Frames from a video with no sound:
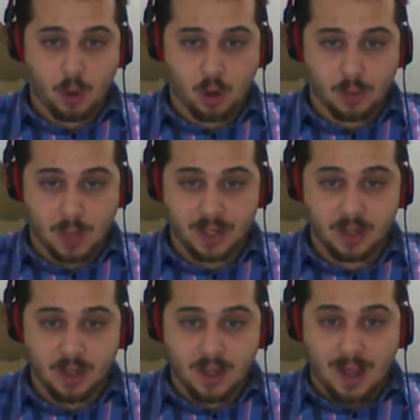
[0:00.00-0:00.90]

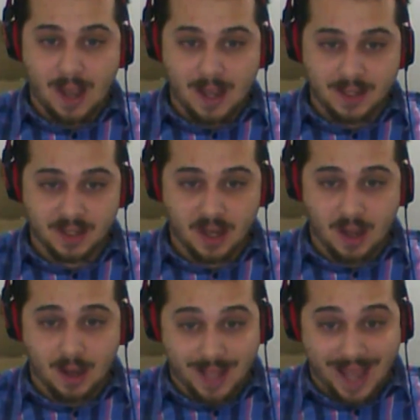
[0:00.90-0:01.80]
Pokemon has
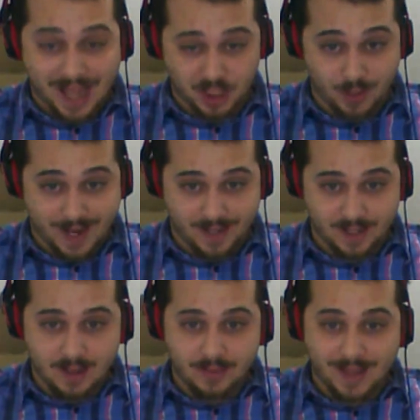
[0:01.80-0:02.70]
a catch rate.